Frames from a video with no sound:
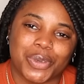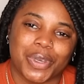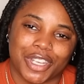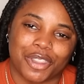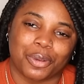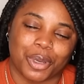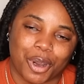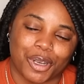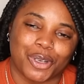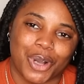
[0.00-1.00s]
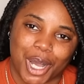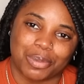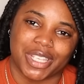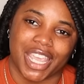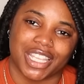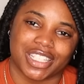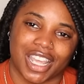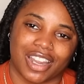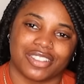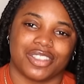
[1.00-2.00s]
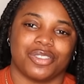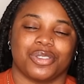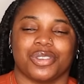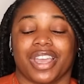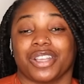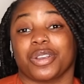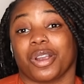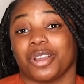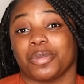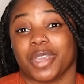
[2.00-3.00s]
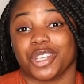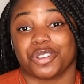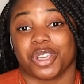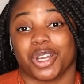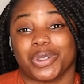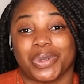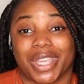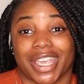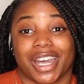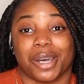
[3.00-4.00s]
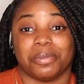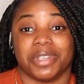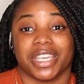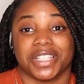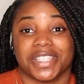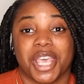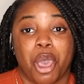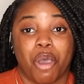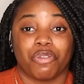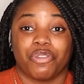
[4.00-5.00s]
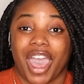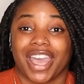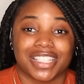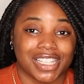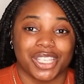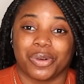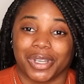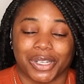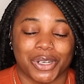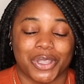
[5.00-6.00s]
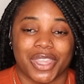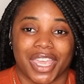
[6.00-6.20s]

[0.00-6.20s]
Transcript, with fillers: to another Ricardo update. Shout outs to those of you guys who are on the Patreon who get updates vastly quicker